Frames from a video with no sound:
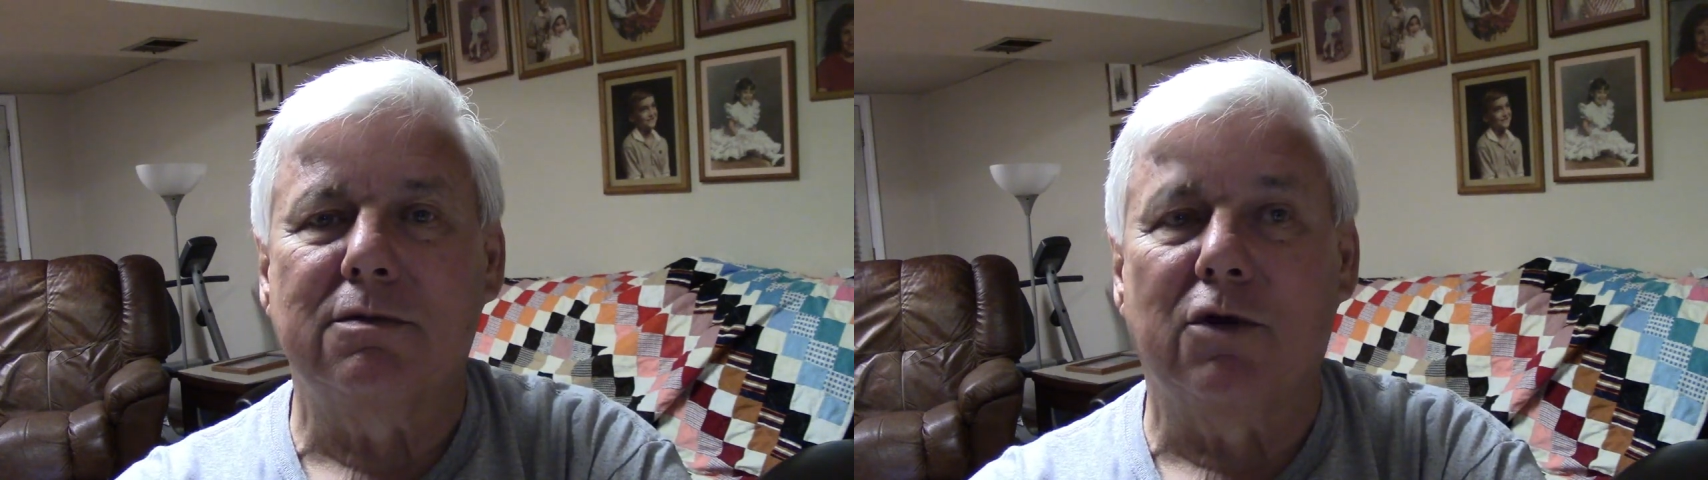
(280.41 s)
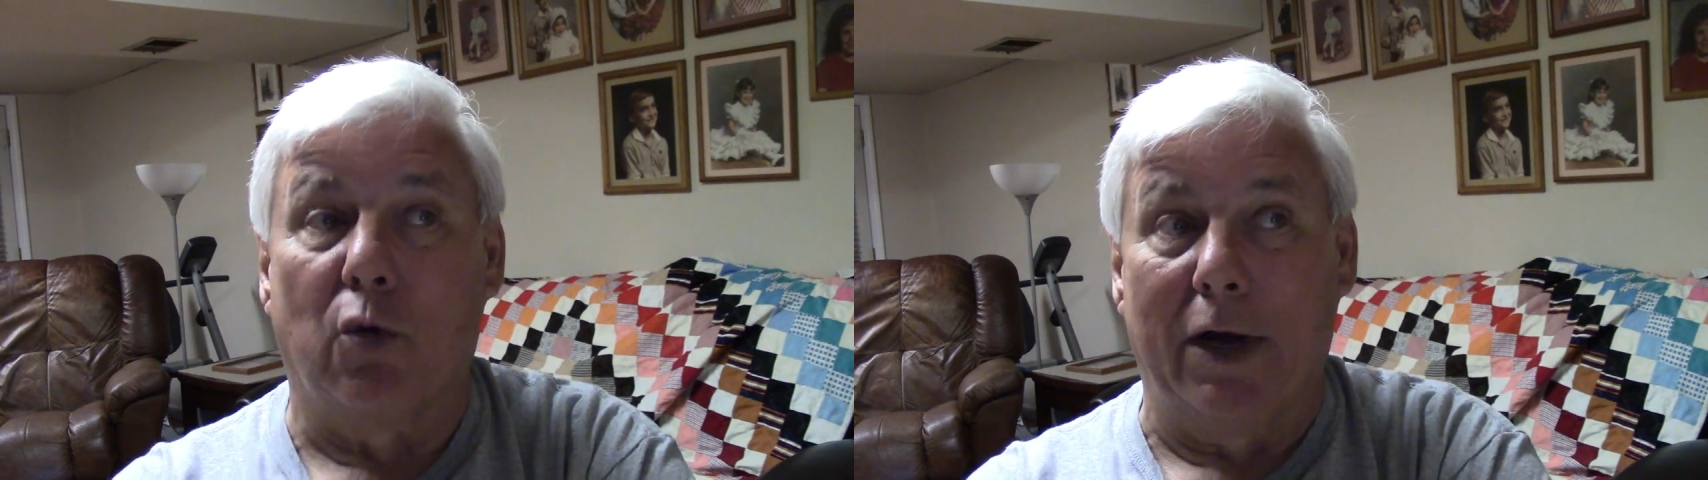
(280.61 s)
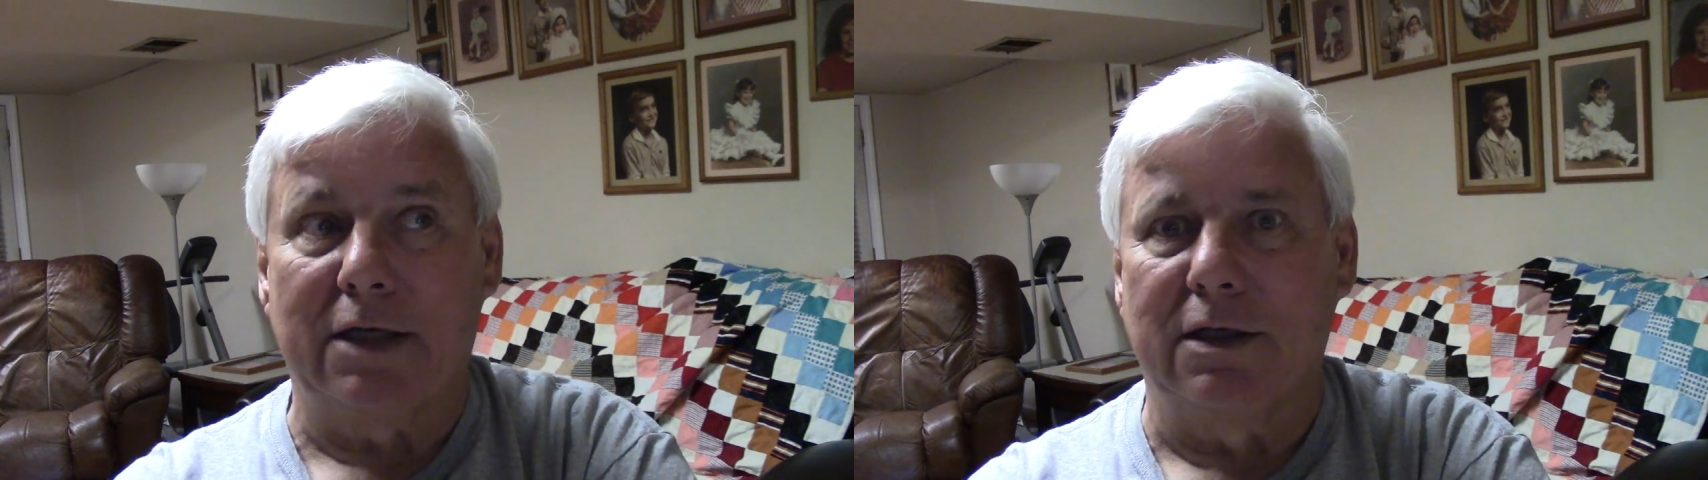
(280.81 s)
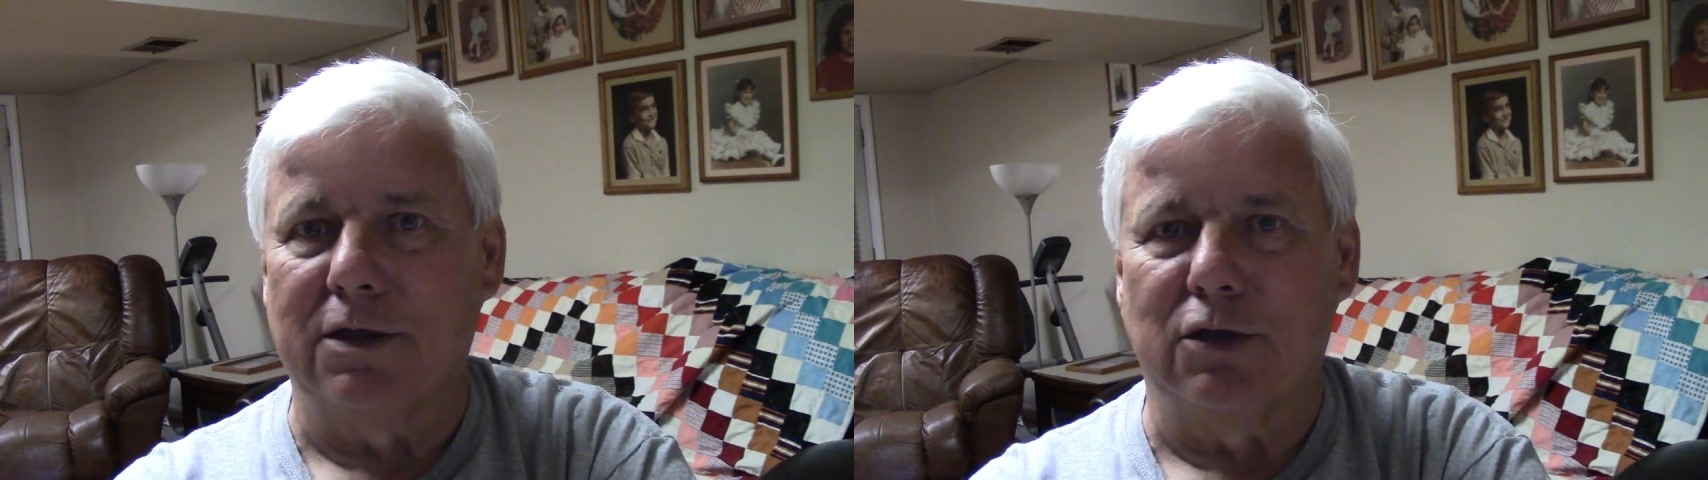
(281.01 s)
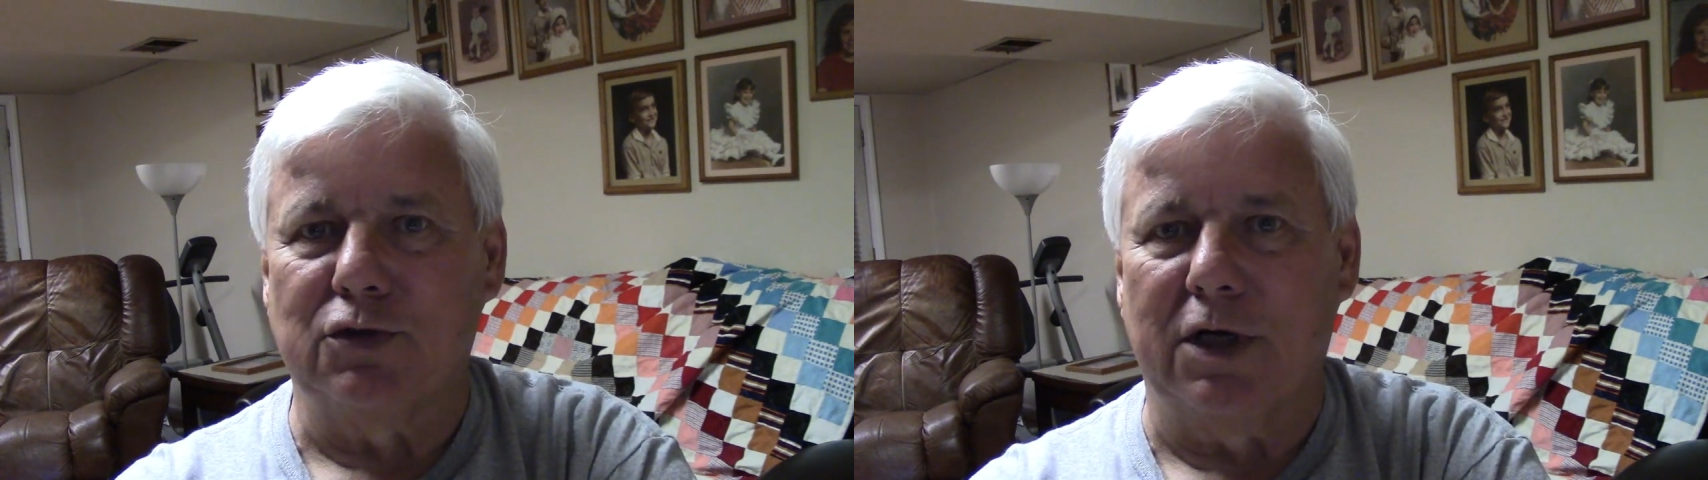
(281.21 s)
correcting
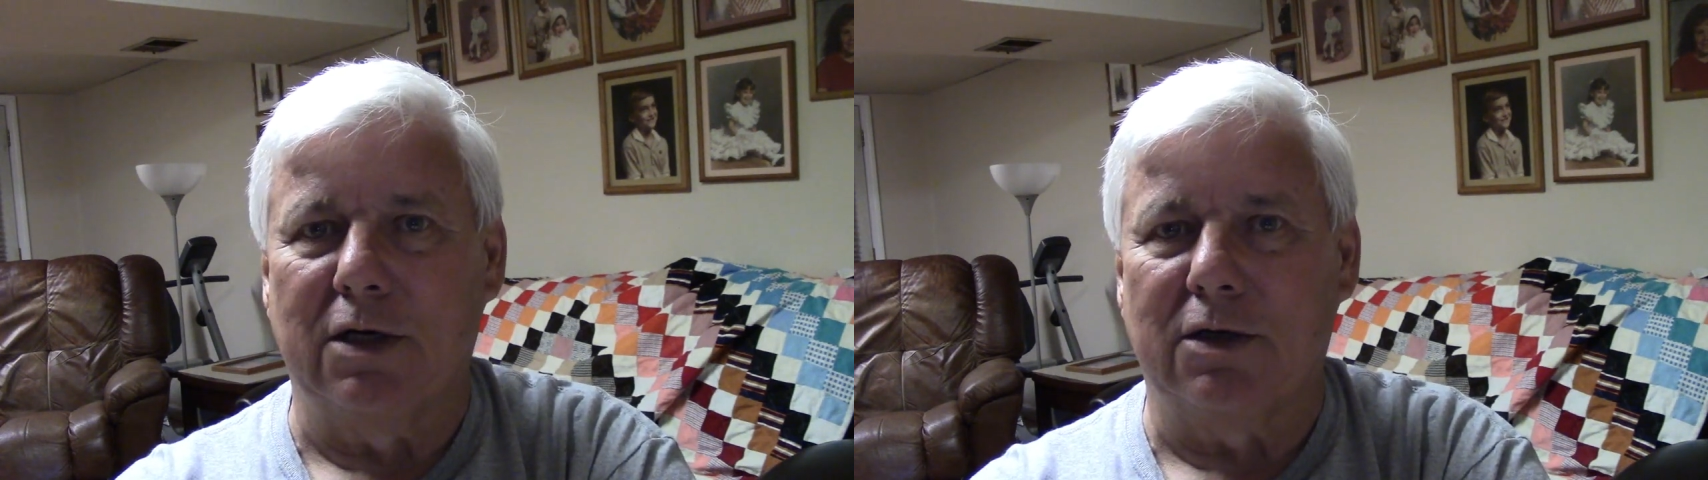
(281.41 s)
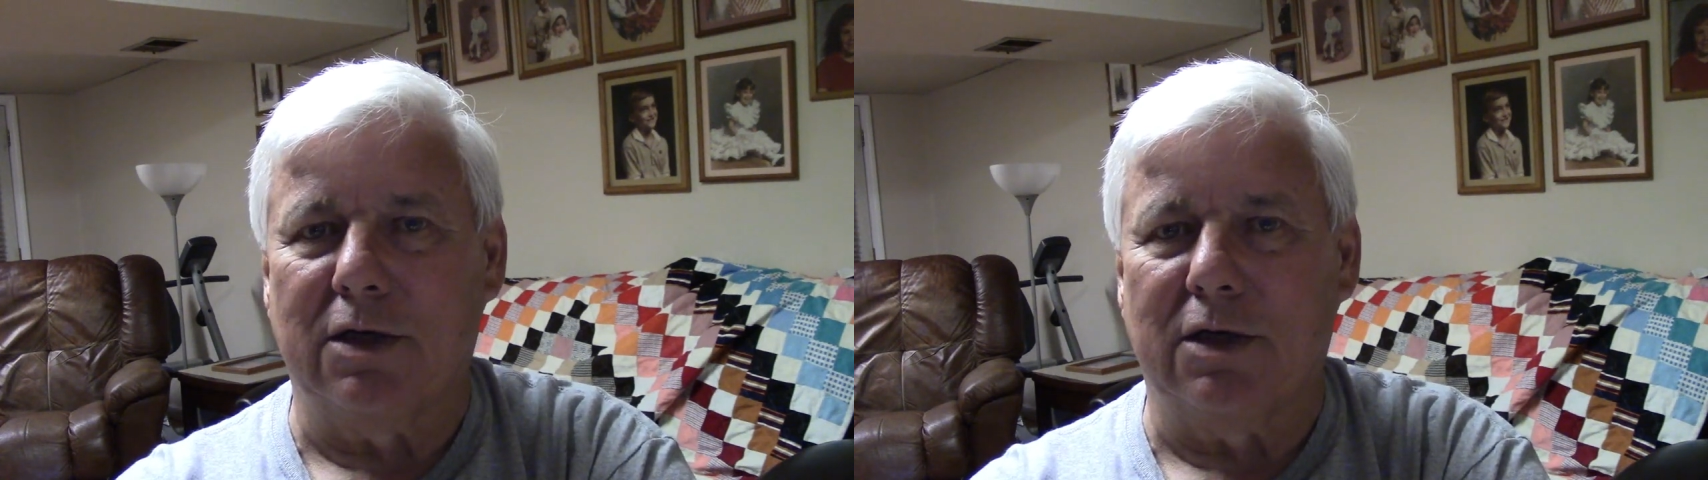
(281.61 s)
those in error,